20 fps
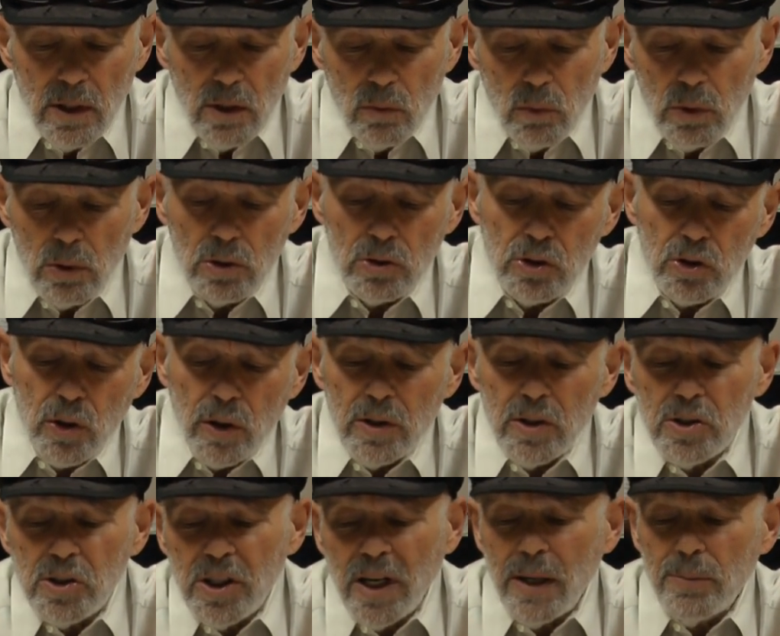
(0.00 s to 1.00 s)
We will enjoy
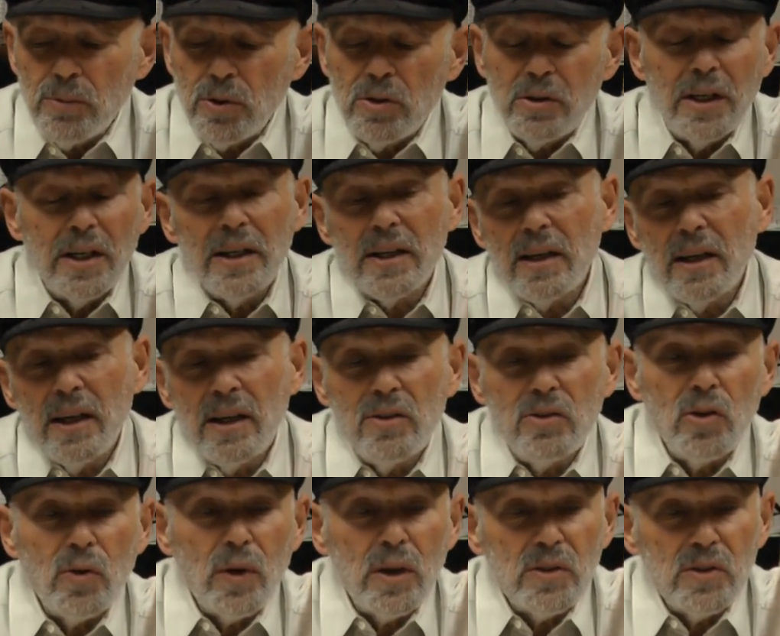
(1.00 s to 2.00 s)
the chapter
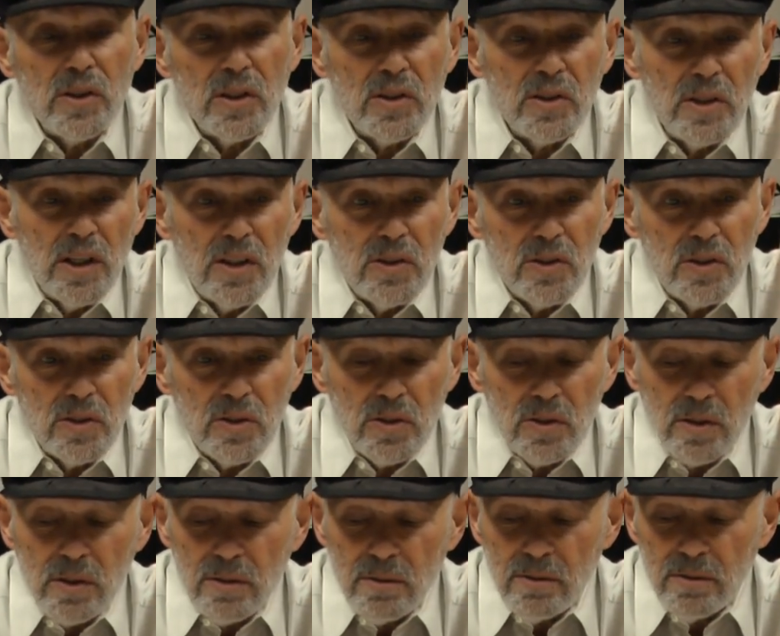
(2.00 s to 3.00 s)
dedicated to our
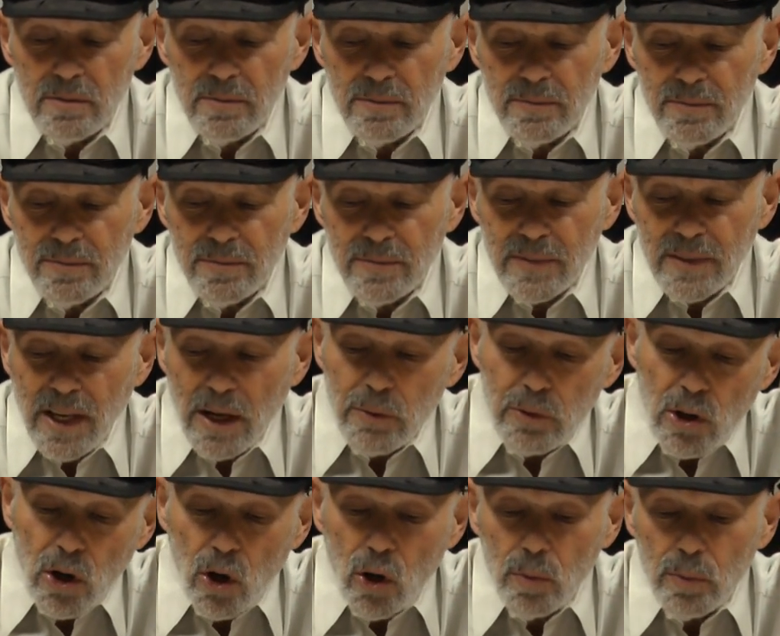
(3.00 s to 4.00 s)
successes. I
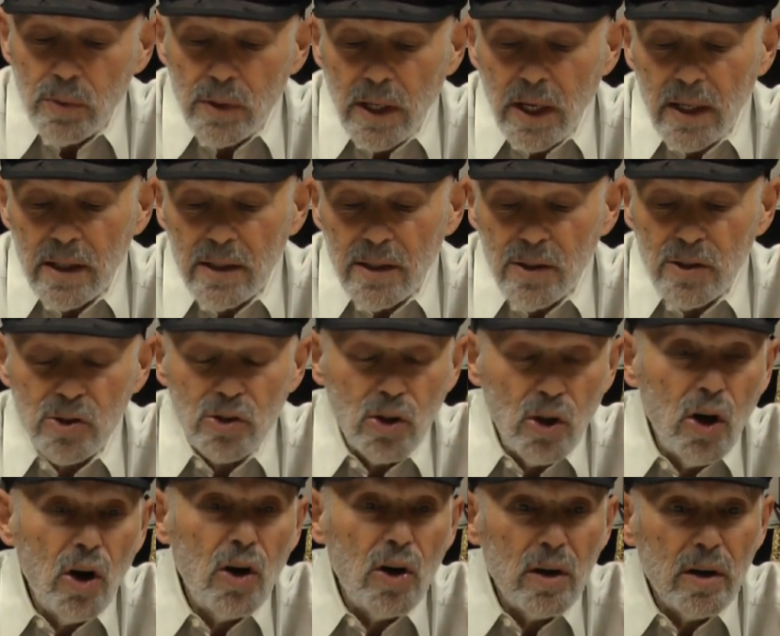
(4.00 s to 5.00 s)
would hope that it is
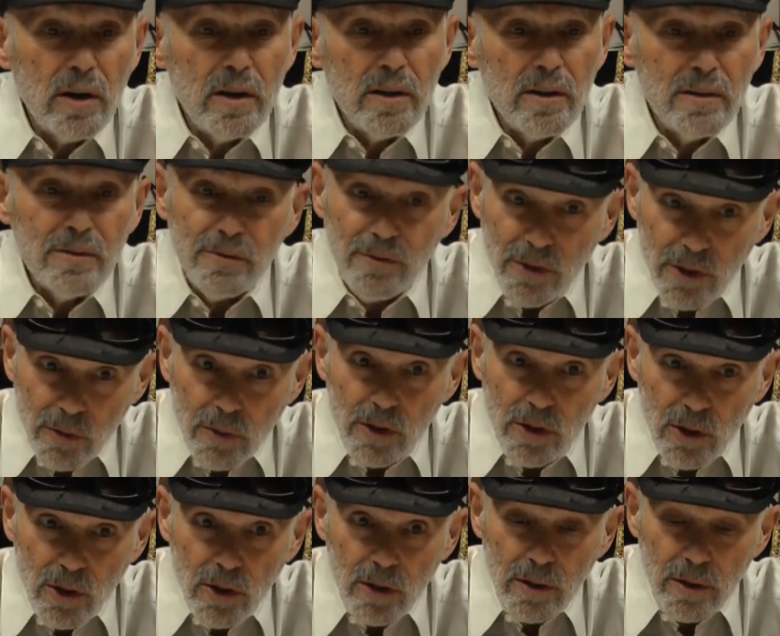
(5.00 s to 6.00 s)
long, very
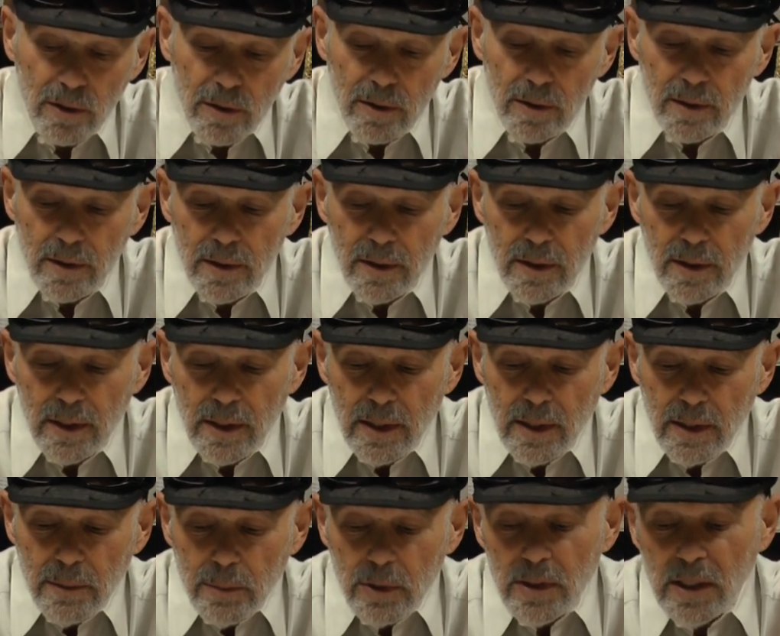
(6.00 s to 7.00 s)
long.
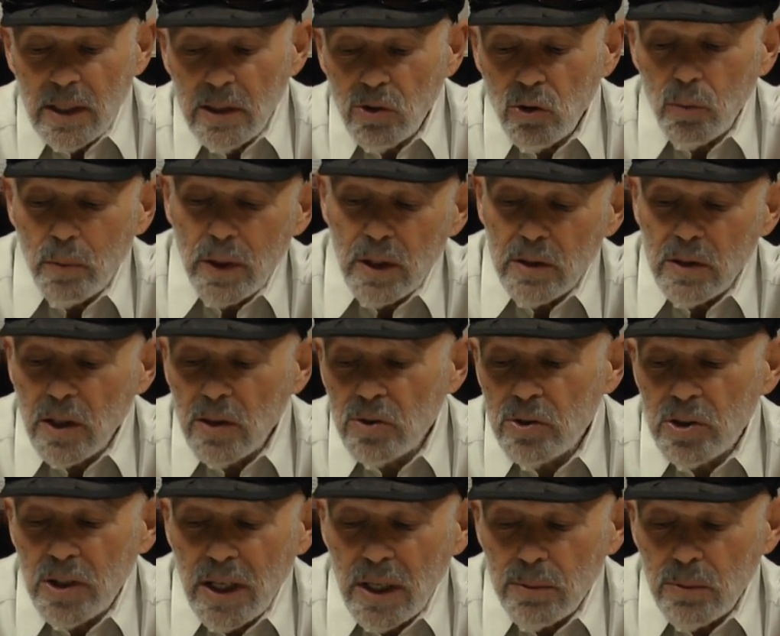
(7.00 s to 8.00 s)
But then there'll be another
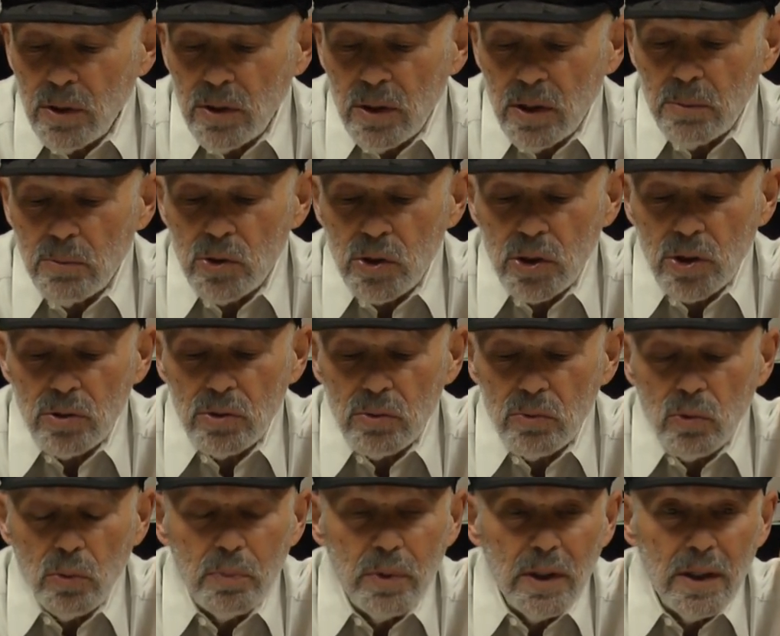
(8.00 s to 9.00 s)
chapter that I'm
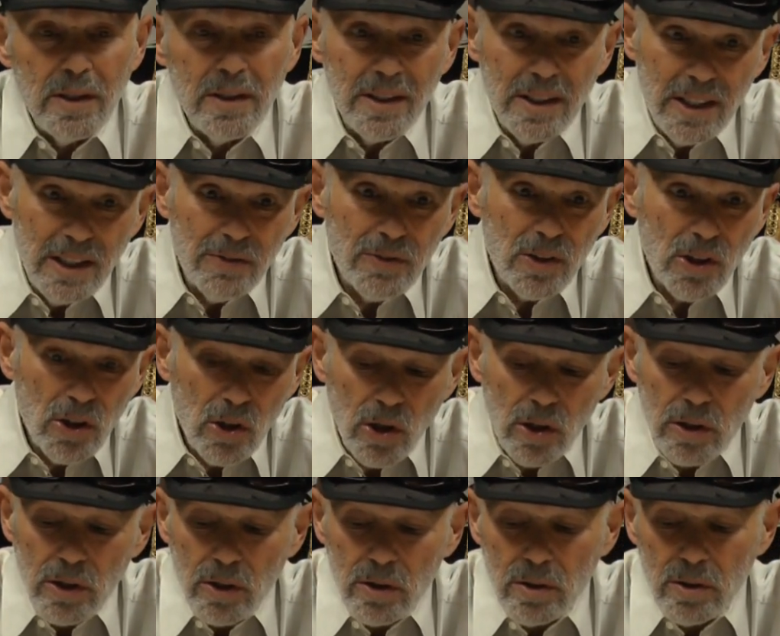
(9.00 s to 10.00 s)
certain will be even
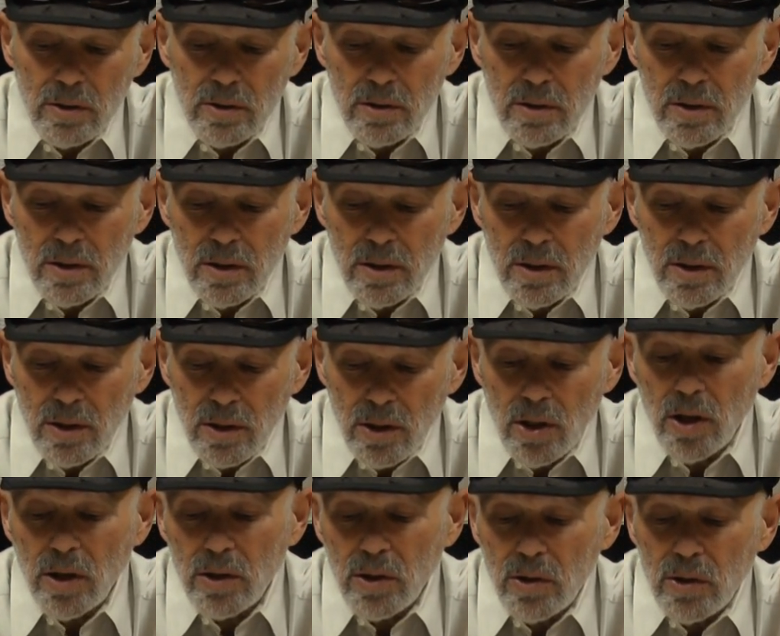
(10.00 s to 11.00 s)
longer,
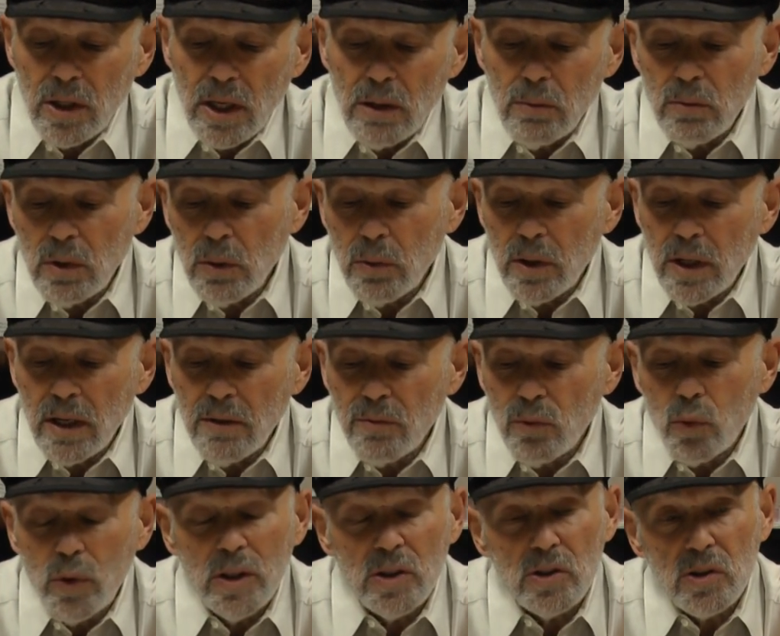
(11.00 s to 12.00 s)
longer than we would have
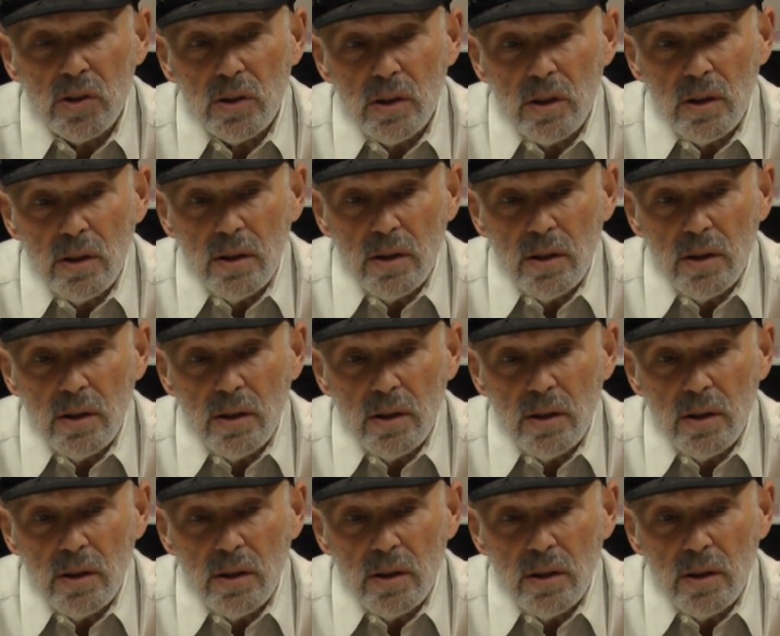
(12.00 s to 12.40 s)
wished.